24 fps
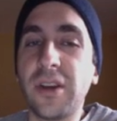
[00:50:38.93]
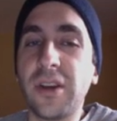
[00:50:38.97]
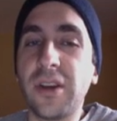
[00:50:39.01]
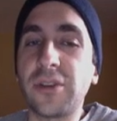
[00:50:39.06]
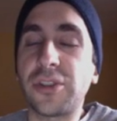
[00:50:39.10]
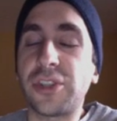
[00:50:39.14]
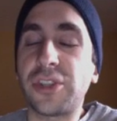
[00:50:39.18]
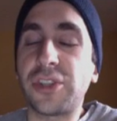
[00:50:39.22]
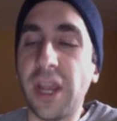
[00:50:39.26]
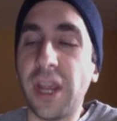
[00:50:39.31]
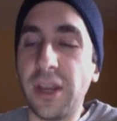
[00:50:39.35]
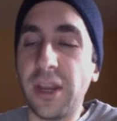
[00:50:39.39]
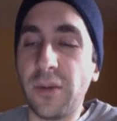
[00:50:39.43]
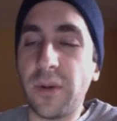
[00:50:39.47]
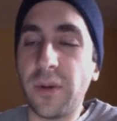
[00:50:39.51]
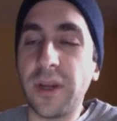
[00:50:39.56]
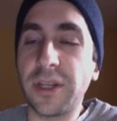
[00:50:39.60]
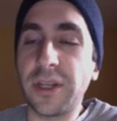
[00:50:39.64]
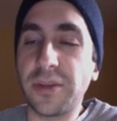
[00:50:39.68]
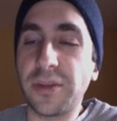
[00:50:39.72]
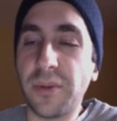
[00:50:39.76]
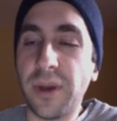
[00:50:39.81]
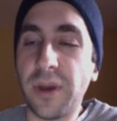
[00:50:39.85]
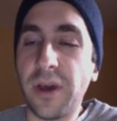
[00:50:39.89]
January
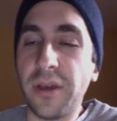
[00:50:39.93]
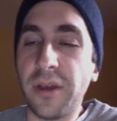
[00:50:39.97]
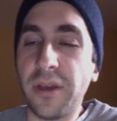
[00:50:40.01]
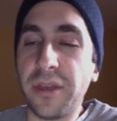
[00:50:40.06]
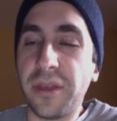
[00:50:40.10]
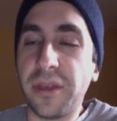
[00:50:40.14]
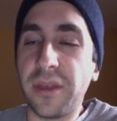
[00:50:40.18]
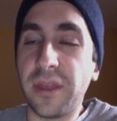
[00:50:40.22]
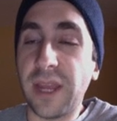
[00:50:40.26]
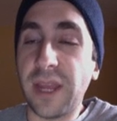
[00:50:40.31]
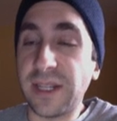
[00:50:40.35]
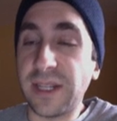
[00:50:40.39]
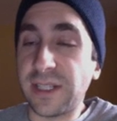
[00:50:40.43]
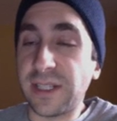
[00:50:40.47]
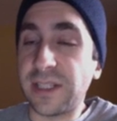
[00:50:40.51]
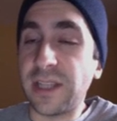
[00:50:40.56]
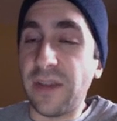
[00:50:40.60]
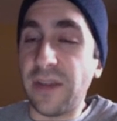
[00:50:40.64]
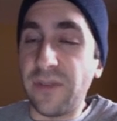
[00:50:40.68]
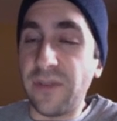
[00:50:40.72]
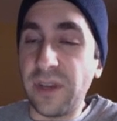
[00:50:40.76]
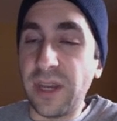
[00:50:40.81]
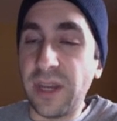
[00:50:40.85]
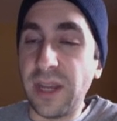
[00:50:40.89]
12th. That's
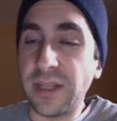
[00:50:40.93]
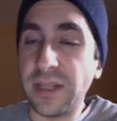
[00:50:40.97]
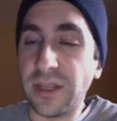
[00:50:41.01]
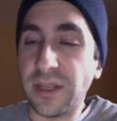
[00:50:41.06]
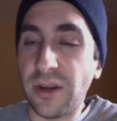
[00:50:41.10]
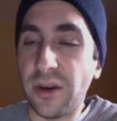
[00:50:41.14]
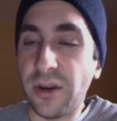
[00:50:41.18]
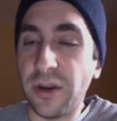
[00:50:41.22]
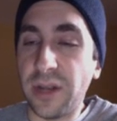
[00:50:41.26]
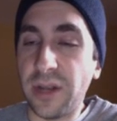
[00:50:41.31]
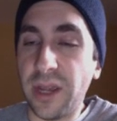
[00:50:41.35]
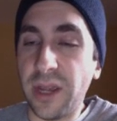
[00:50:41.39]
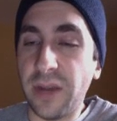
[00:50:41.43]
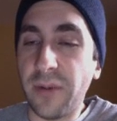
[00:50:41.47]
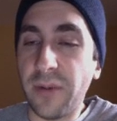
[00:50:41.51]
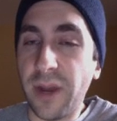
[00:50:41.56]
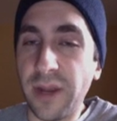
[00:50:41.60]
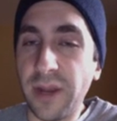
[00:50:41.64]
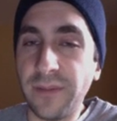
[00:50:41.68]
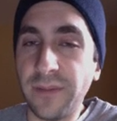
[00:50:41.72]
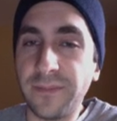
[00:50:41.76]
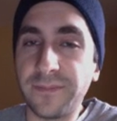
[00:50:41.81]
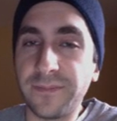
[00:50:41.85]
7 days ago today, right?